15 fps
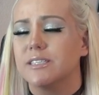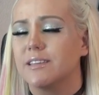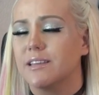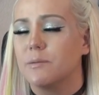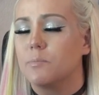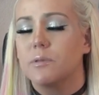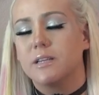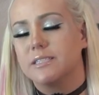
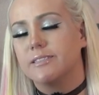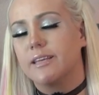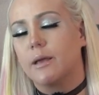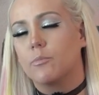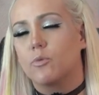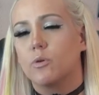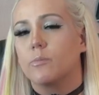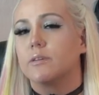sleep in the
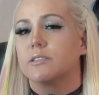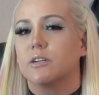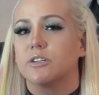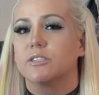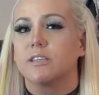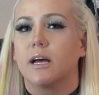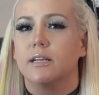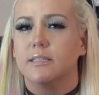same room as her
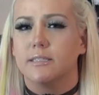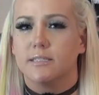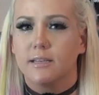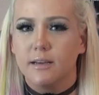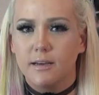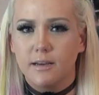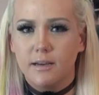sons